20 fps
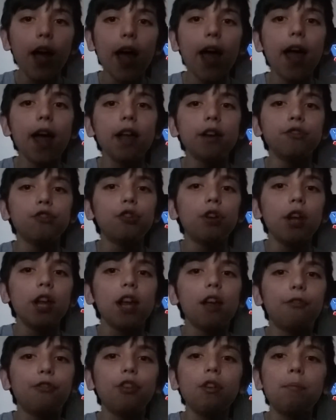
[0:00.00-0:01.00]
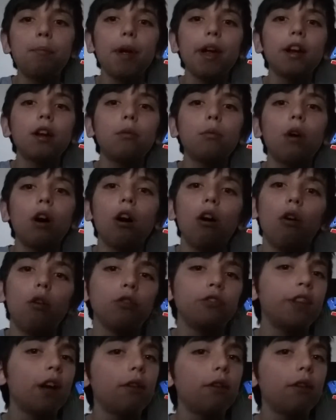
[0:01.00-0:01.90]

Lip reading: And if you beat a world,